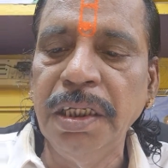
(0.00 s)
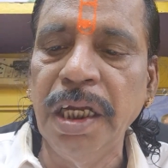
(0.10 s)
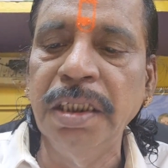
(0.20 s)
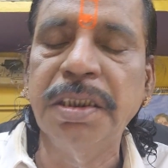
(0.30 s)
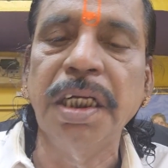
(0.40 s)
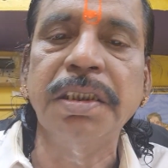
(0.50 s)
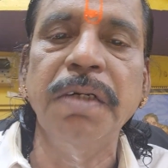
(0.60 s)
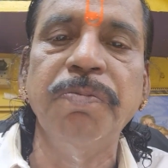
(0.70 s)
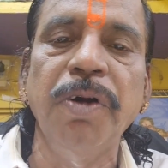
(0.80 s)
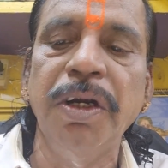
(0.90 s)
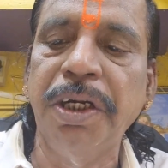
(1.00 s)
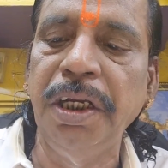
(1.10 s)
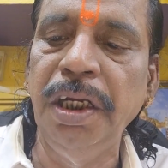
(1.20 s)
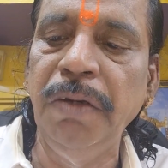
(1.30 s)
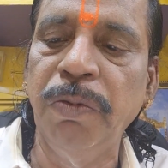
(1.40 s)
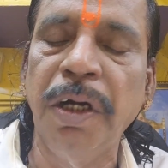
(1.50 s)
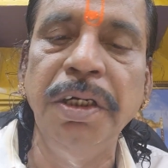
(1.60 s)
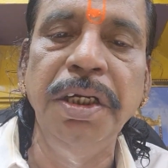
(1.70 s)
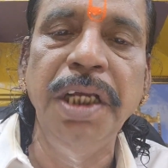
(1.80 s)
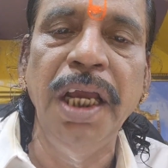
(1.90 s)
Then section
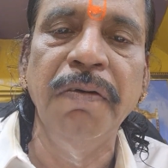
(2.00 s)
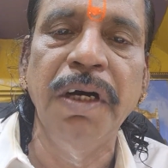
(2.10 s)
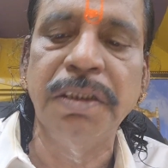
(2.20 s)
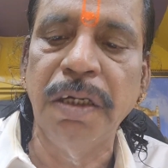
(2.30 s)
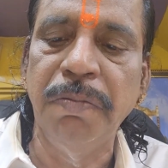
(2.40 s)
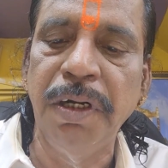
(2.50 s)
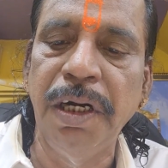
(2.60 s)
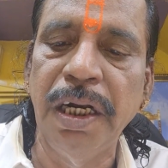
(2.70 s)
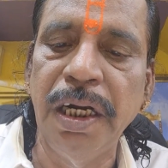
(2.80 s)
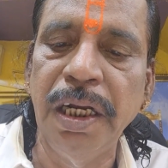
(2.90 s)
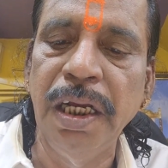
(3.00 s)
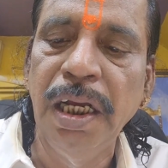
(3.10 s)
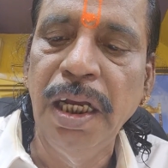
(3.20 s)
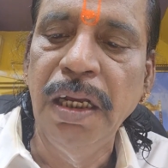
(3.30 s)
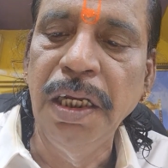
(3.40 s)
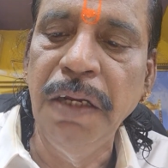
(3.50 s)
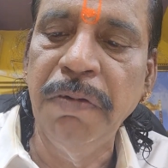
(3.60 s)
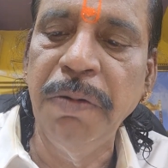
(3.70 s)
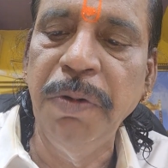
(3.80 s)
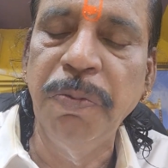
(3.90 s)
41A was amended. Even